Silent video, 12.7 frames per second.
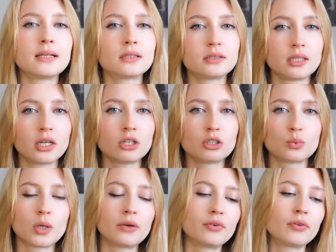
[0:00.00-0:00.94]
the stairs
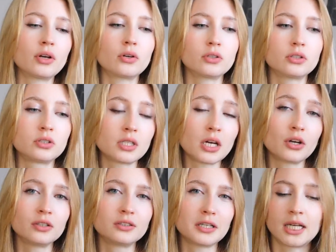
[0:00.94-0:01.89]
whenever there are the
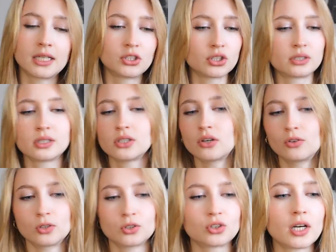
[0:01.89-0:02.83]
stairs, and just in
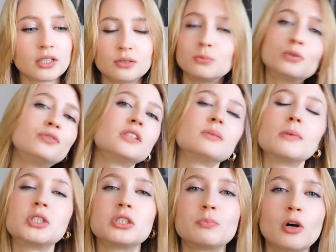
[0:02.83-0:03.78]
general try to move as
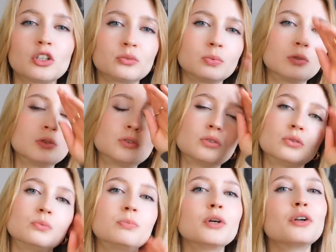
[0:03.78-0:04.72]
much as possible to
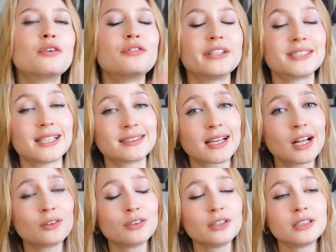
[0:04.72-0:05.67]
burn off excess
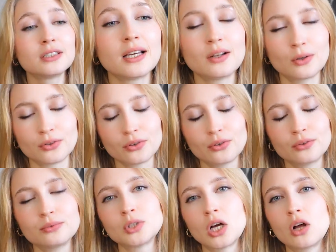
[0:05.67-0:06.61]
calories and also
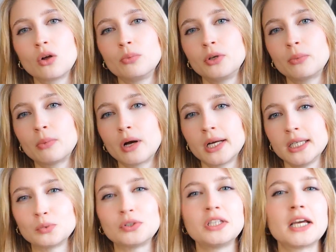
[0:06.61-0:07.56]
to help your body
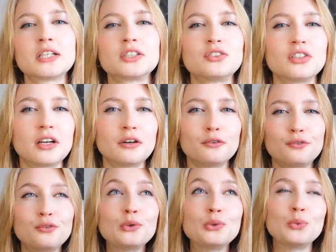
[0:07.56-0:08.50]
with the extra
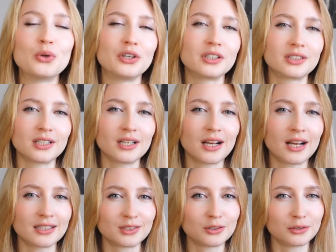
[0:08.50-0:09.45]
food work that it
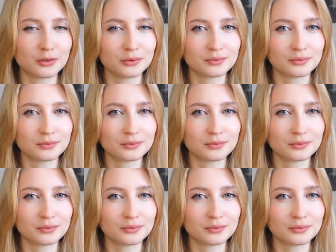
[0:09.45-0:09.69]
has to do.